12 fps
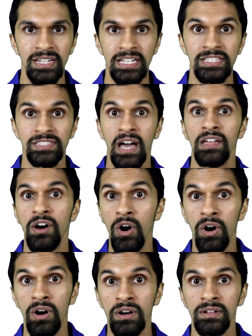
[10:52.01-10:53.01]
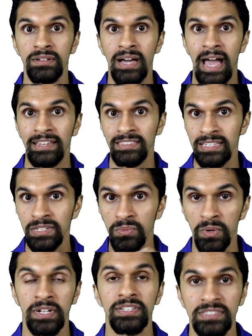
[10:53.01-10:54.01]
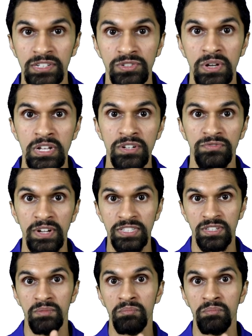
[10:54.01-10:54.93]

is not all at the working electrode interface.